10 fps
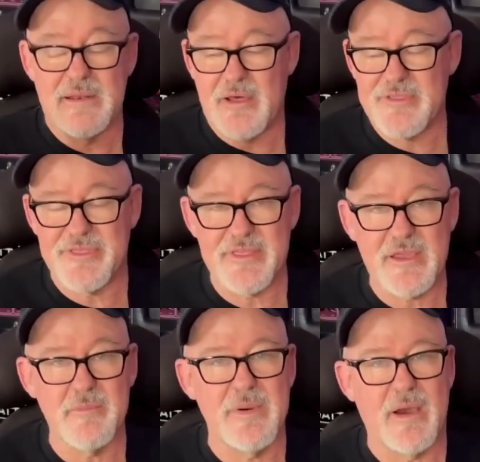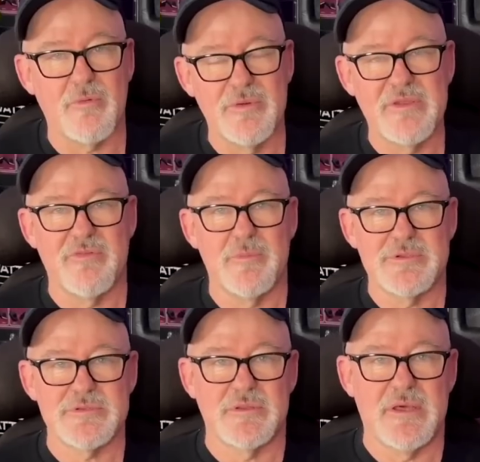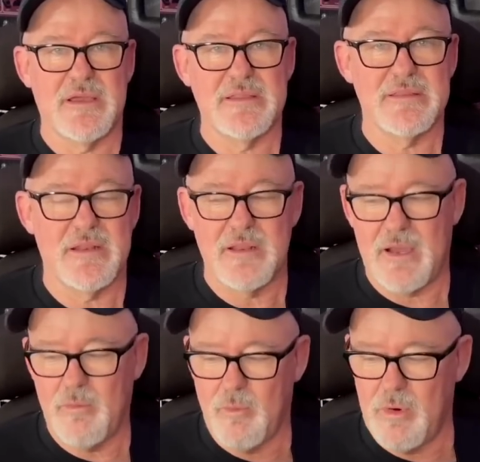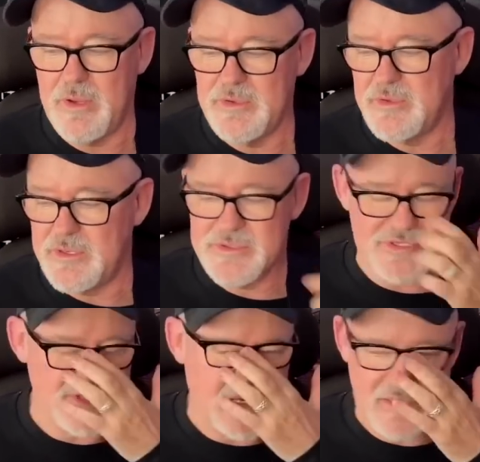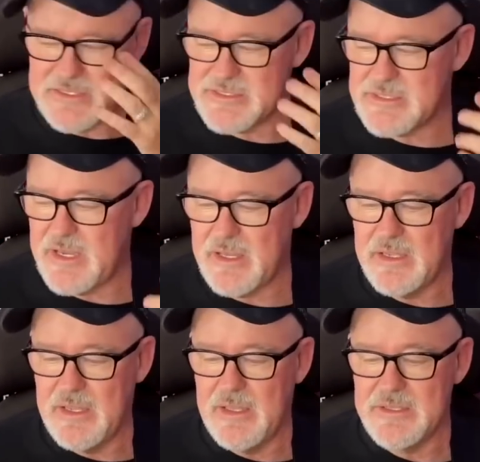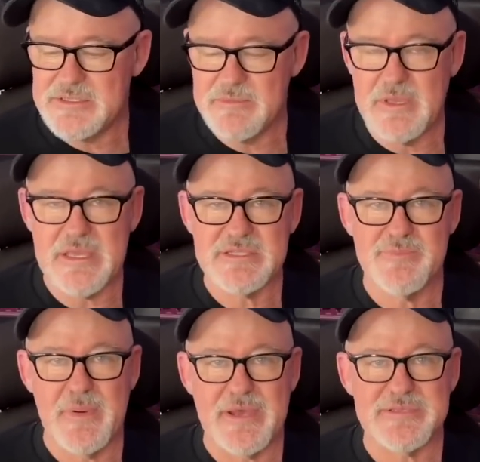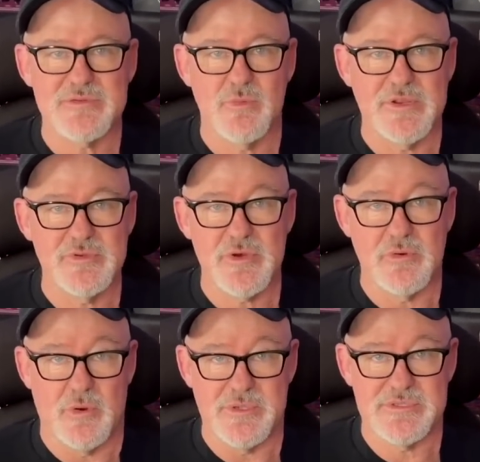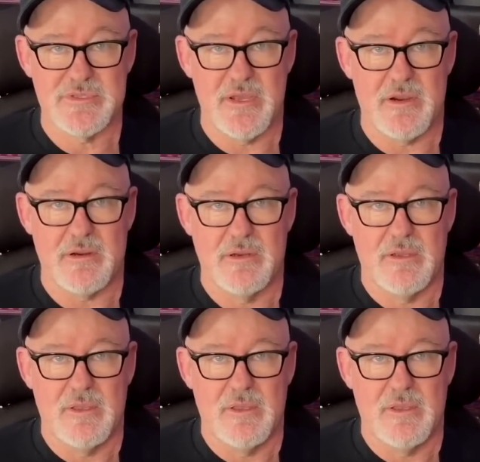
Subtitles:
Now, the thing about reverb and delay that I want you to understand is that, to me, it's best when you don't know it's there.